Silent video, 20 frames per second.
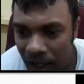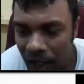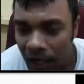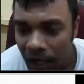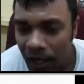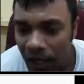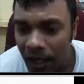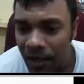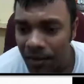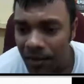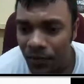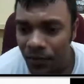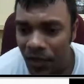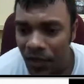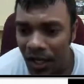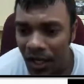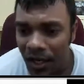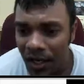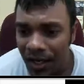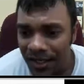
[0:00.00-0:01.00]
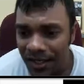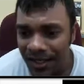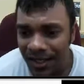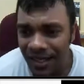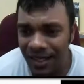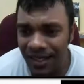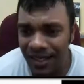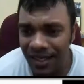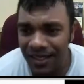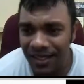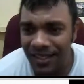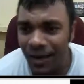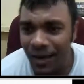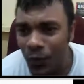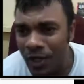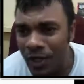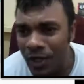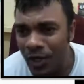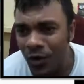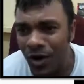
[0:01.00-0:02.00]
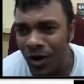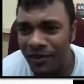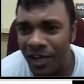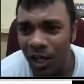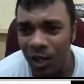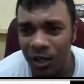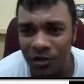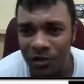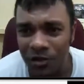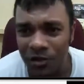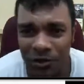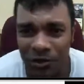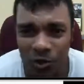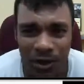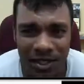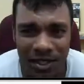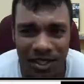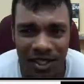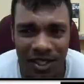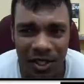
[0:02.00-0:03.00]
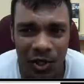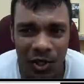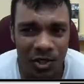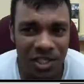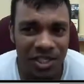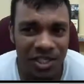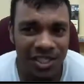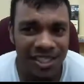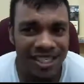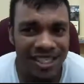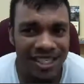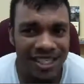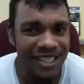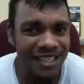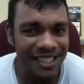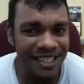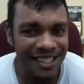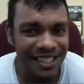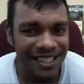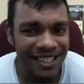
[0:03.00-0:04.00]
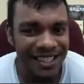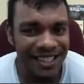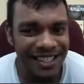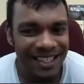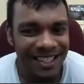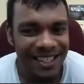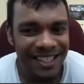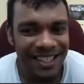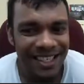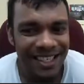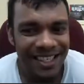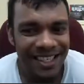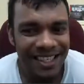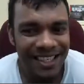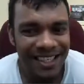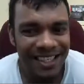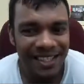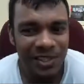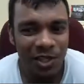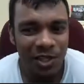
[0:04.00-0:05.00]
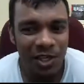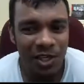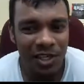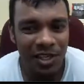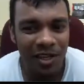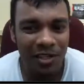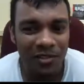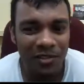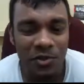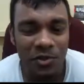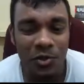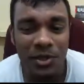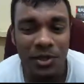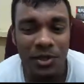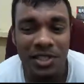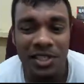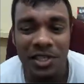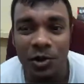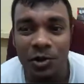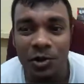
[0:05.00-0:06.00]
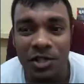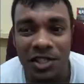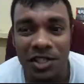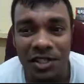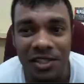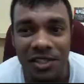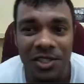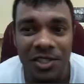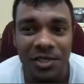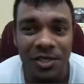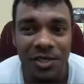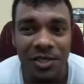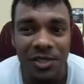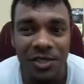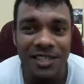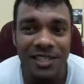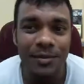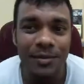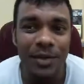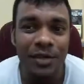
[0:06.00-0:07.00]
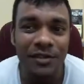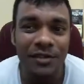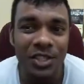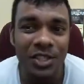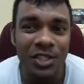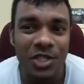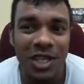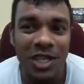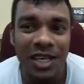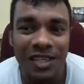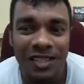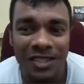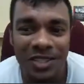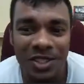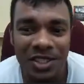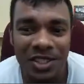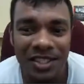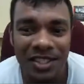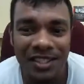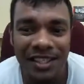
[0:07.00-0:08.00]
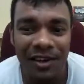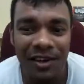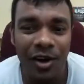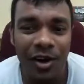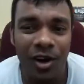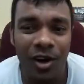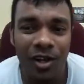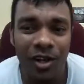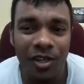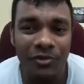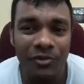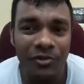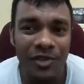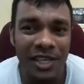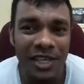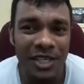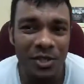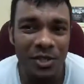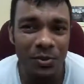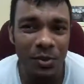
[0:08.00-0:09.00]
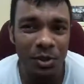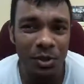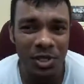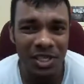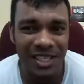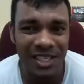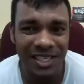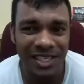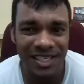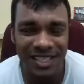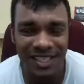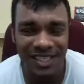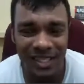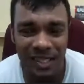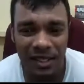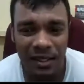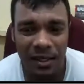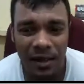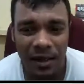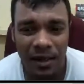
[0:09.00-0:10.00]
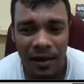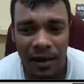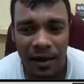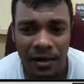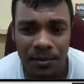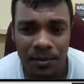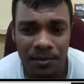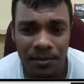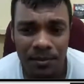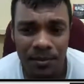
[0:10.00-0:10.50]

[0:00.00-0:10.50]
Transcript: have to send them at the top. Go the top, look at the top, there is a file icon there, click on it. And they said, yeah, that's fine. So they found it. So that, that helps.